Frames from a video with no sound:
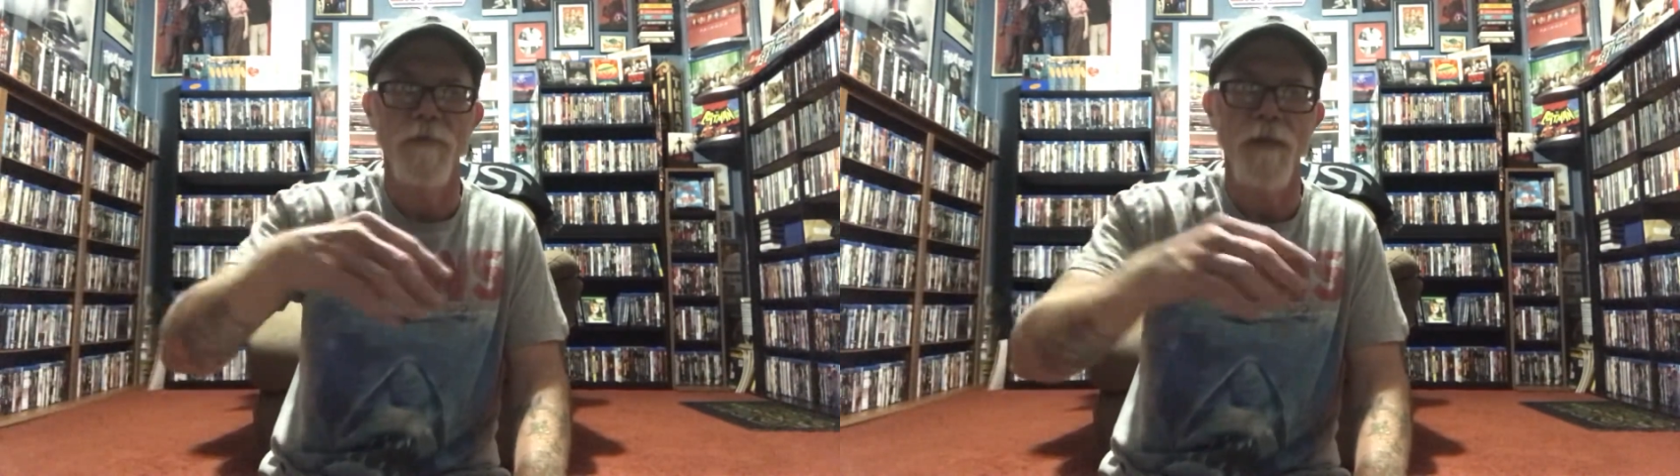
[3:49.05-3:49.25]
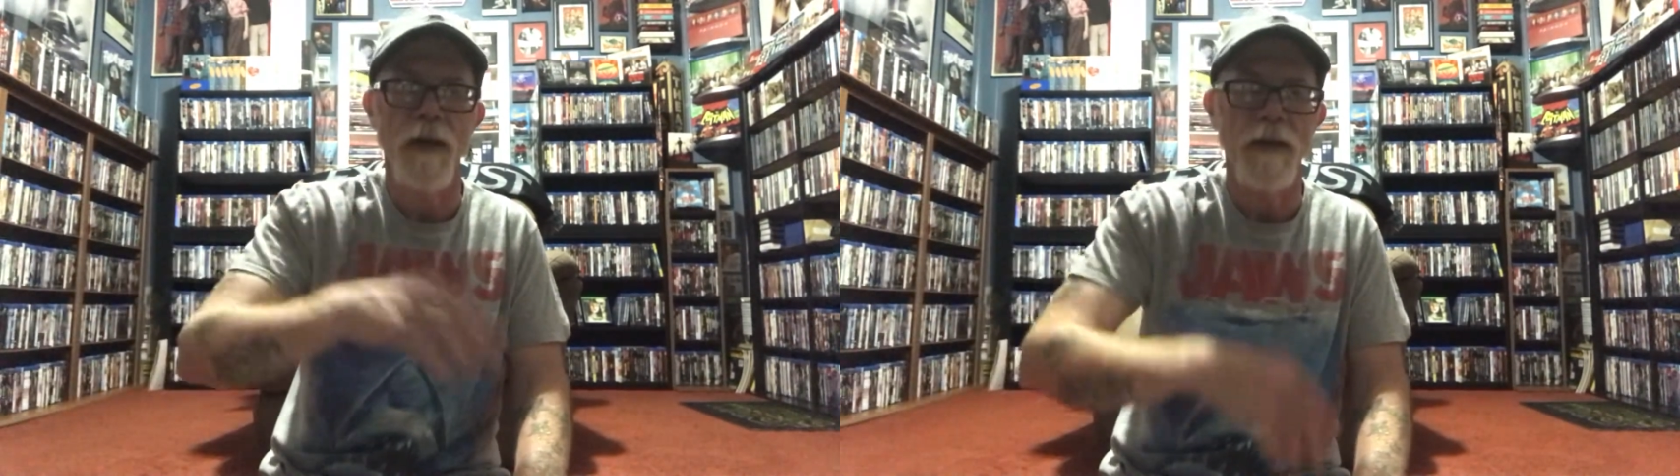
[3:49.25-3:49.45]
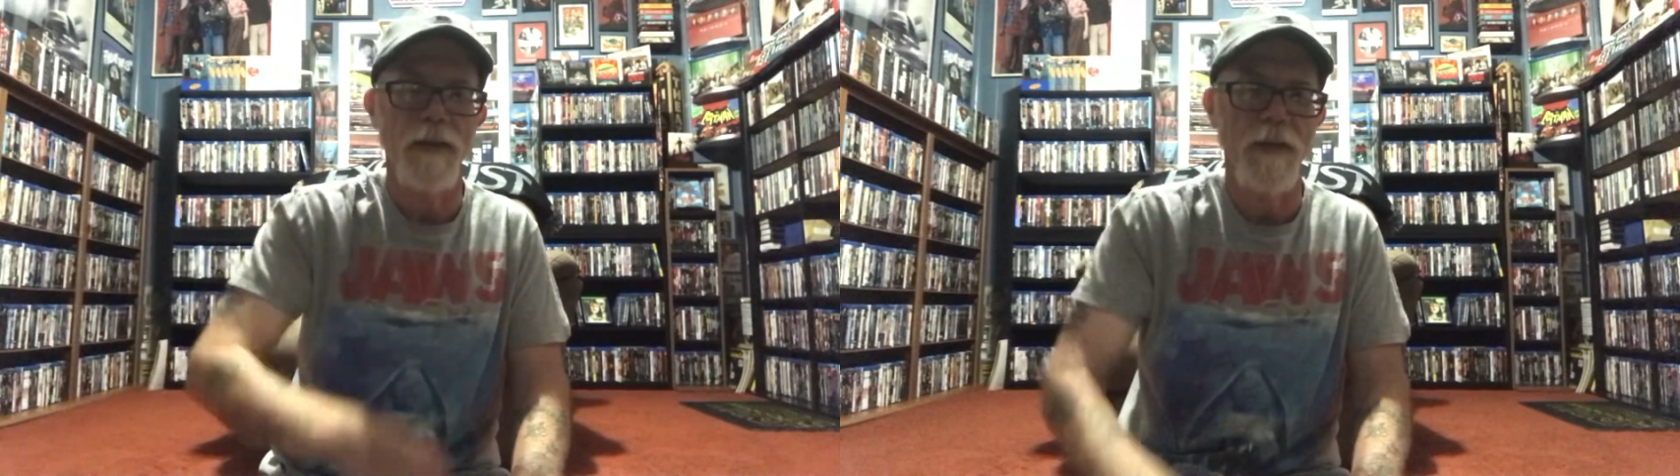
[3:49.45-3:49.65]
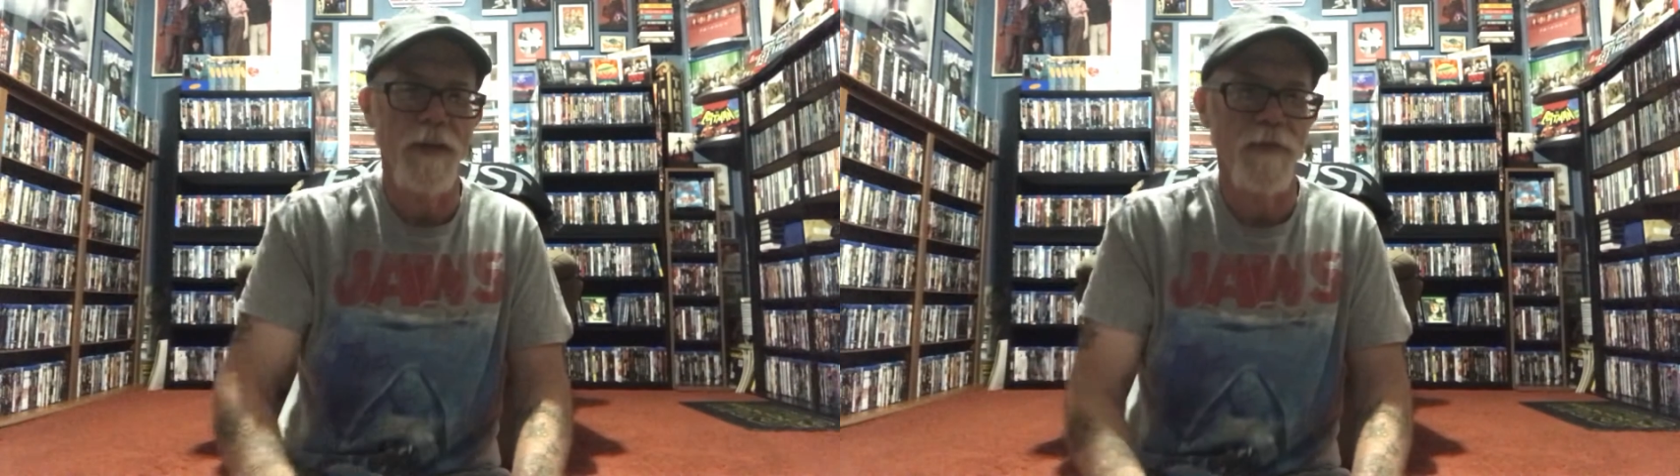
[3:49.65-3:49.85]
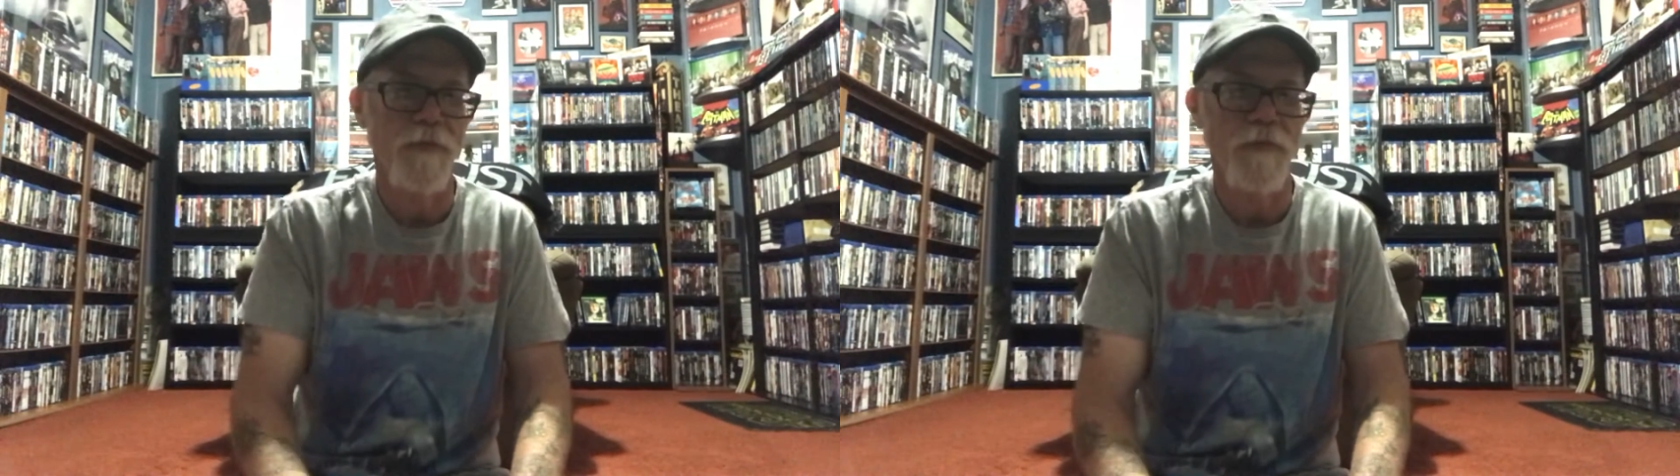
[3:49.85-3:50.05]
riding
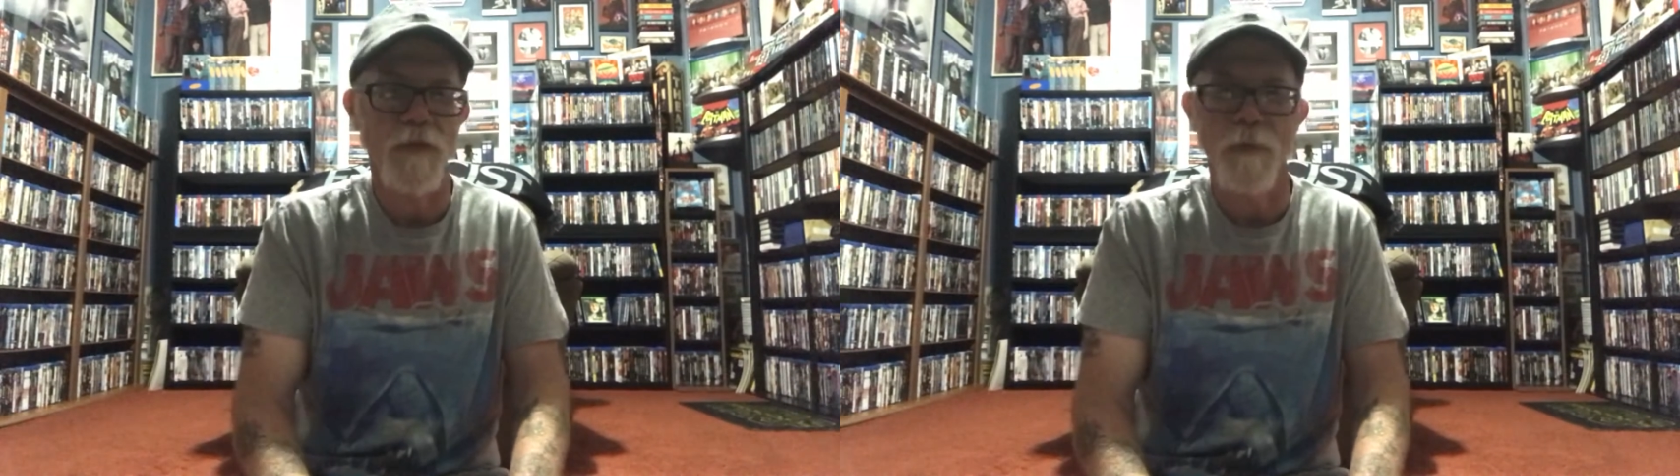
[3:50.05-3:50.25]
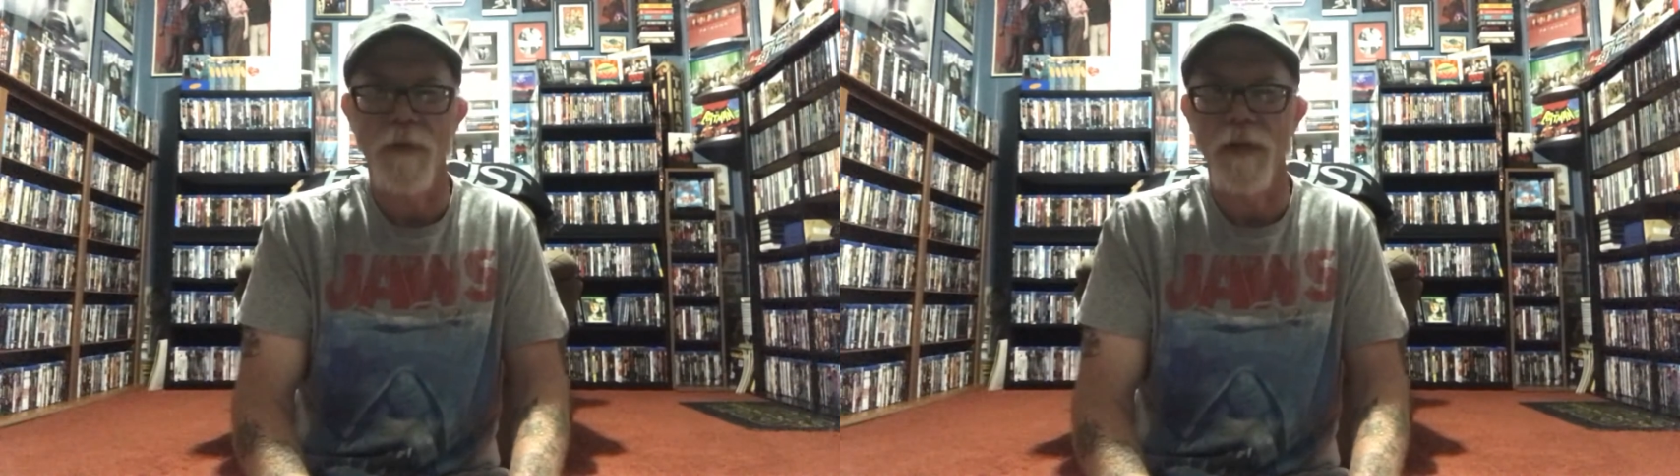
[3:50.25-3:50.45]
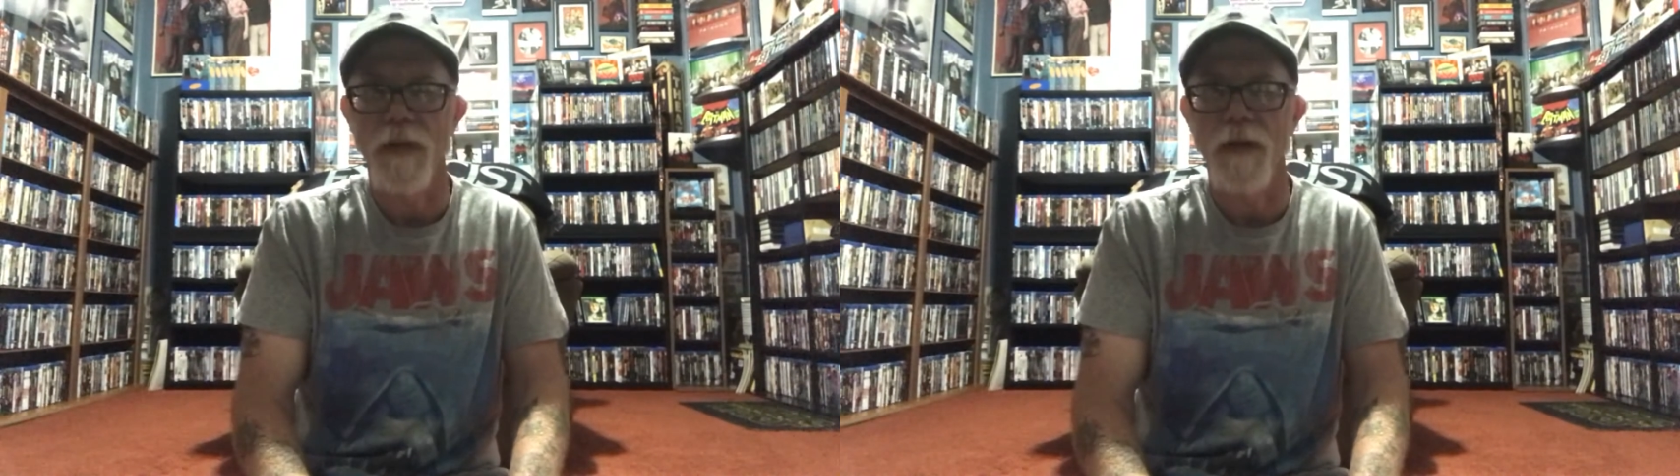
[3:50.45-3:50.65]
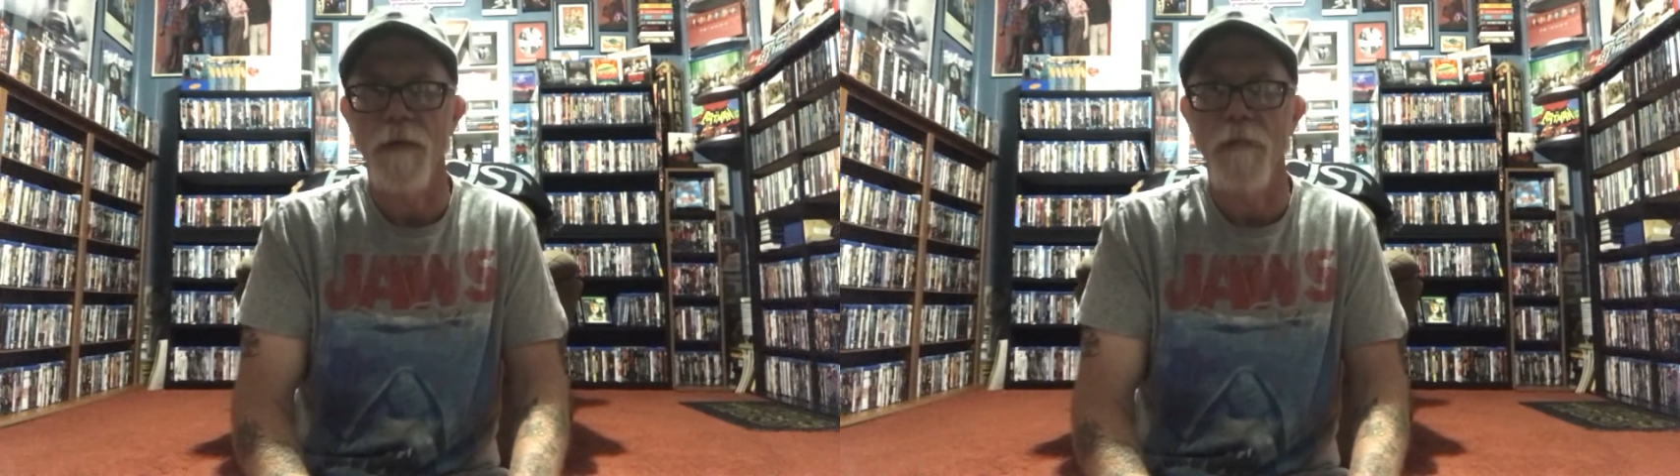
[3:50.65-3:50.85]
down from the